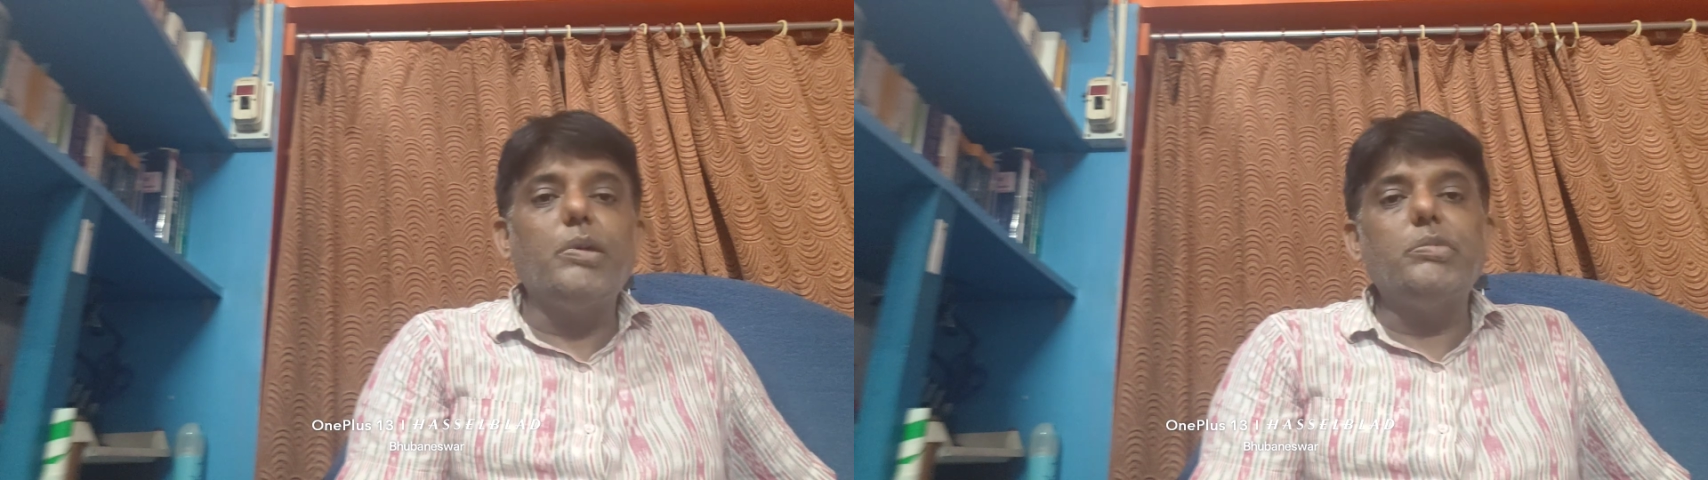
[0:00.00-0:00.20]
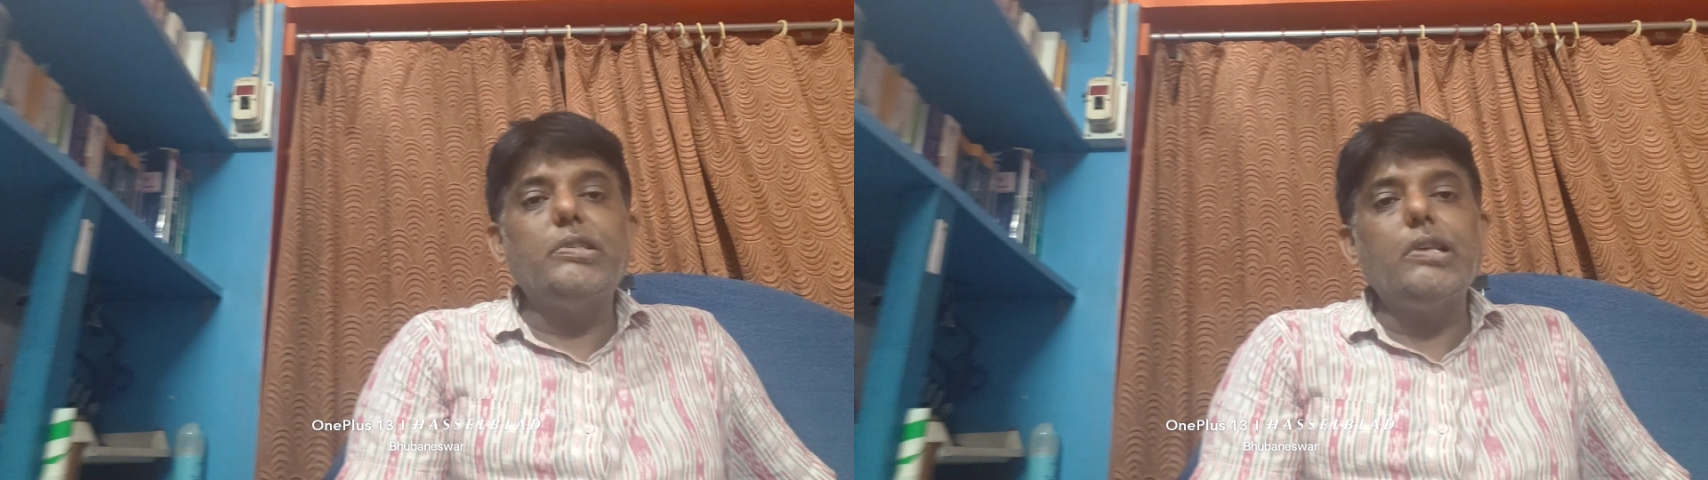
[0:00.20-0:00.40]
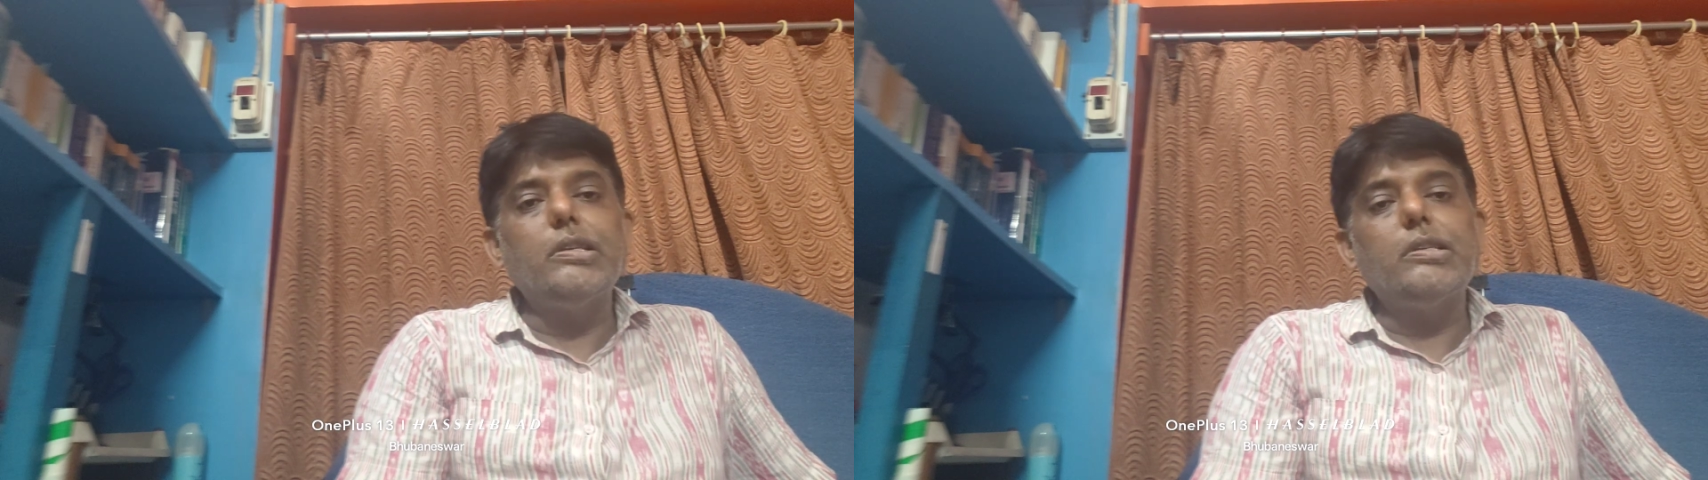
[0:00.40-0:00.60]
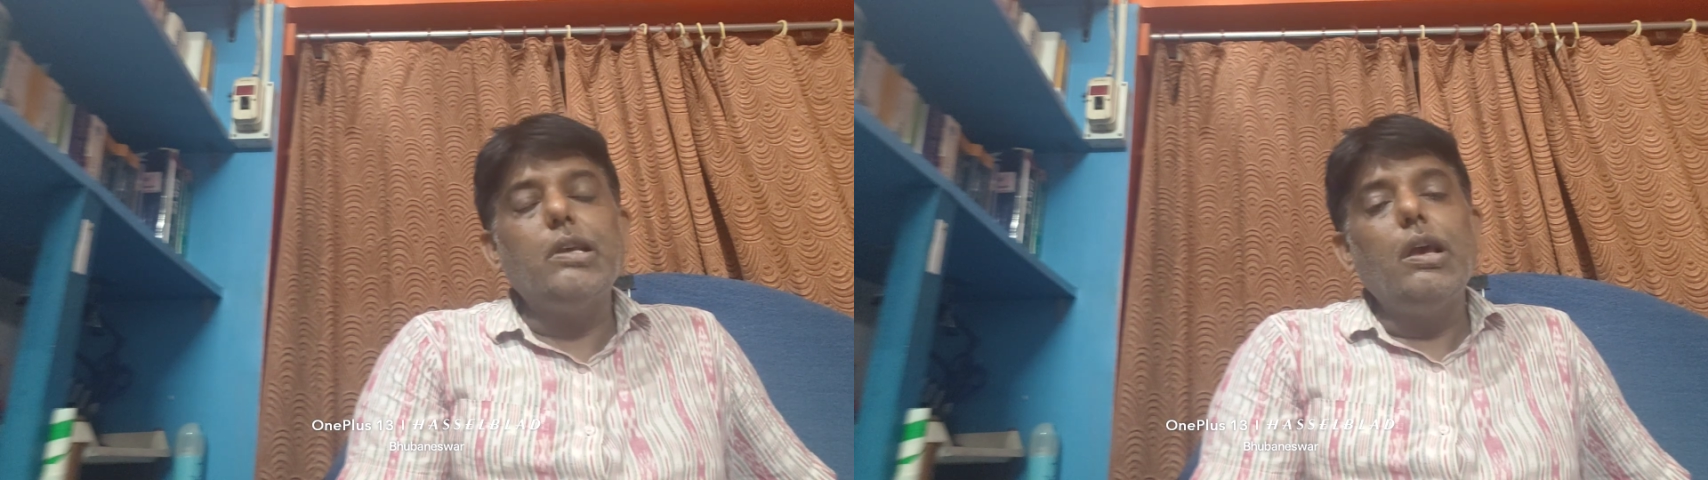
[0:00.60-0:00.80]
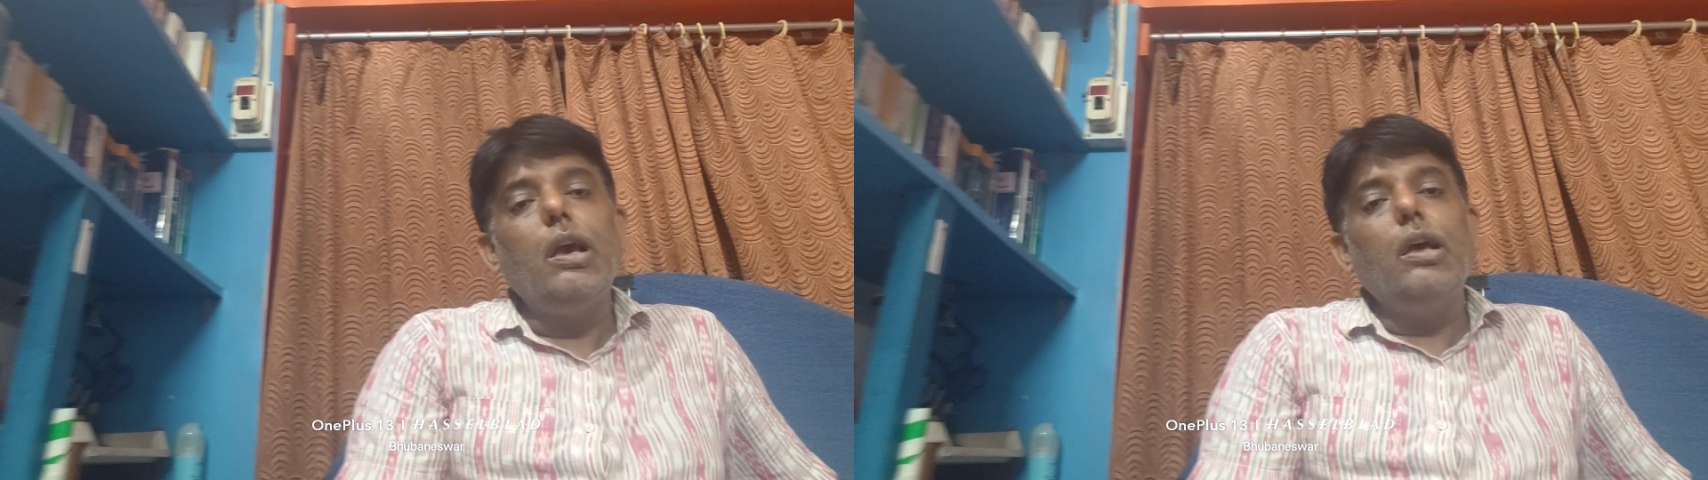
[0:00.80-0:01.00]
of the
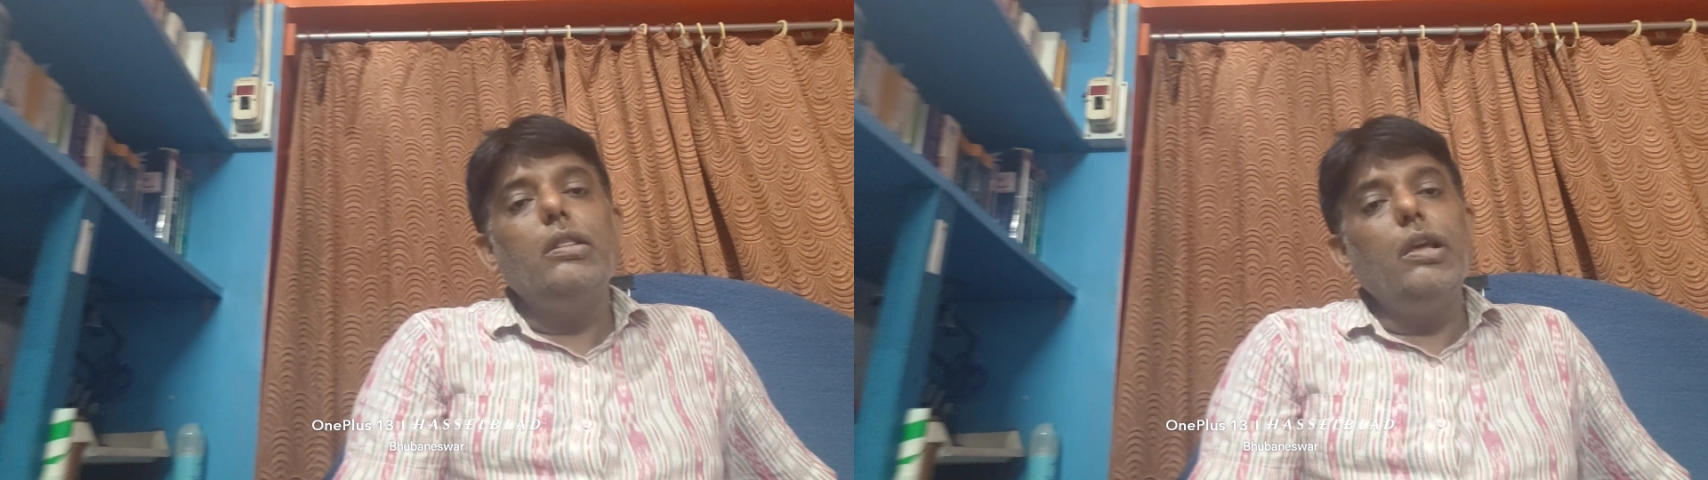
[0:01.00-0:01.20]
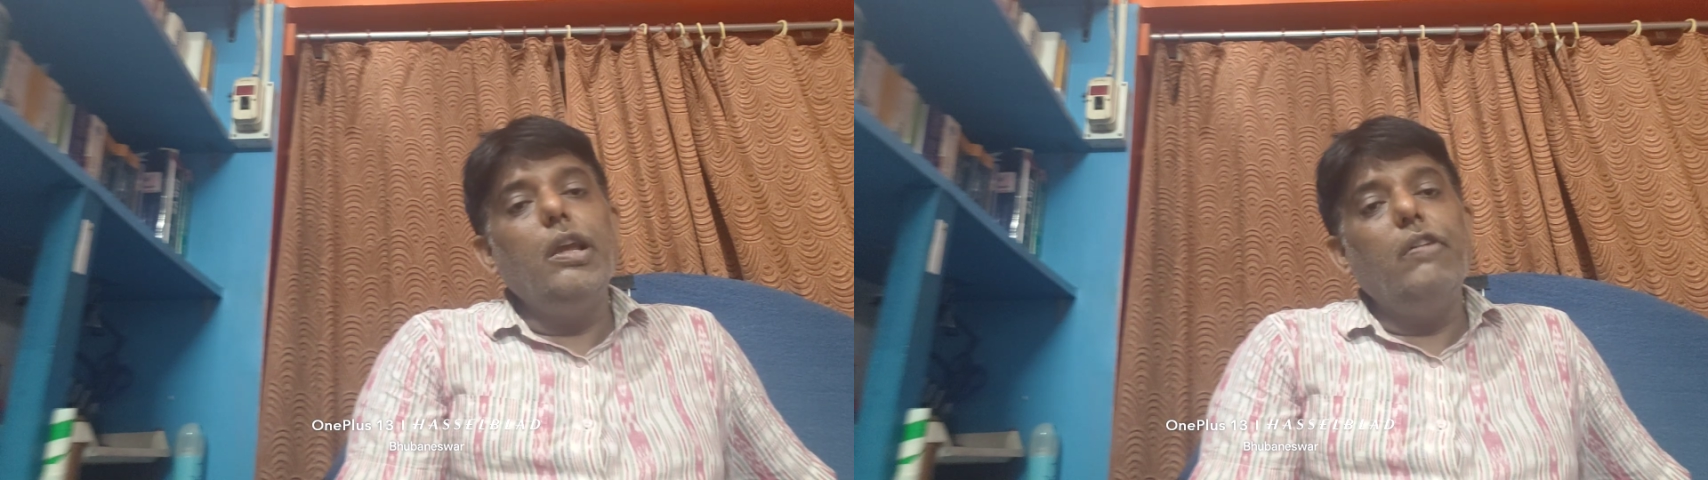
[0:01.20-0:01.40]
business, the